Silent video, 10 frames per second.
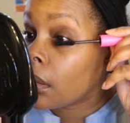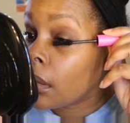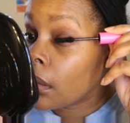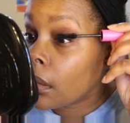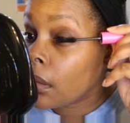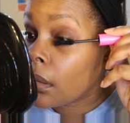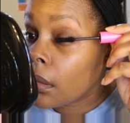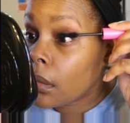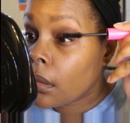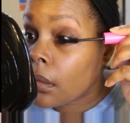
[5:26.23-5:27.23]

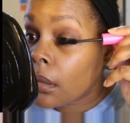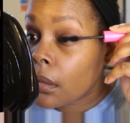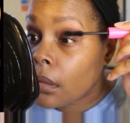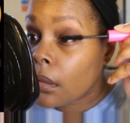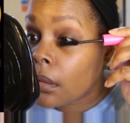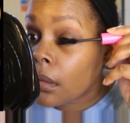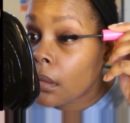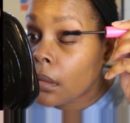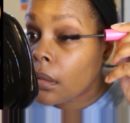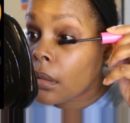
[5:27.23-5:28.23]

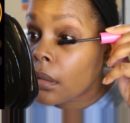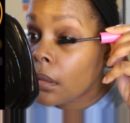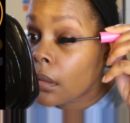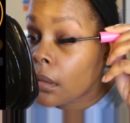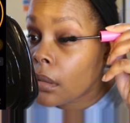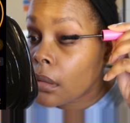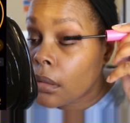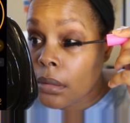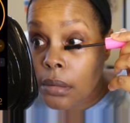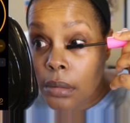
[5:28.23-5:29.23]

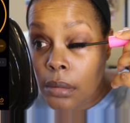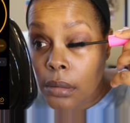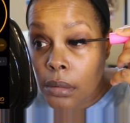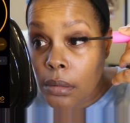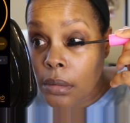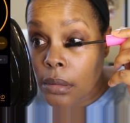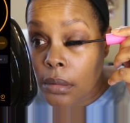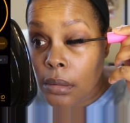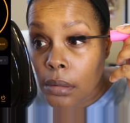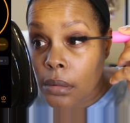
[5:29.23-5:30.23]

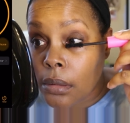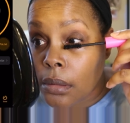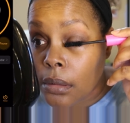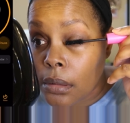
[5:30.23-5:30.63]
(no one is talking)